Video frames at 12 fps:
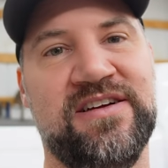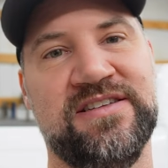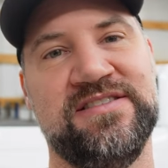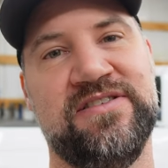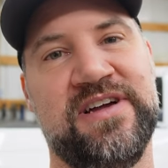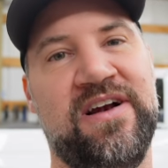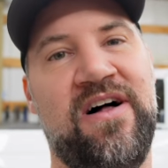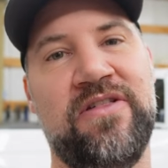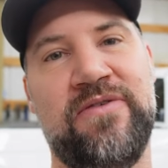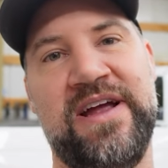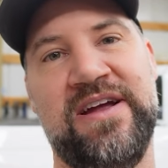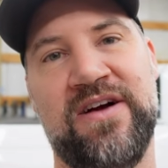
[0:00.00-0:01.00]
You can still get all
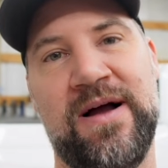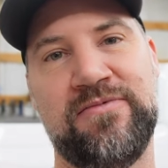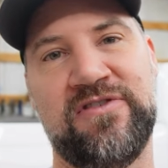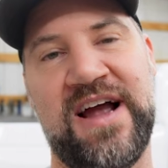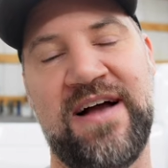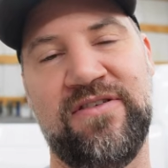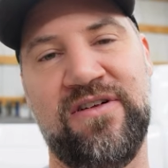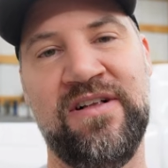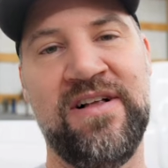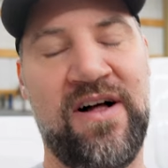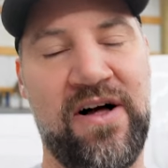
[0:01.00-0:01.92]
the way to your up travel,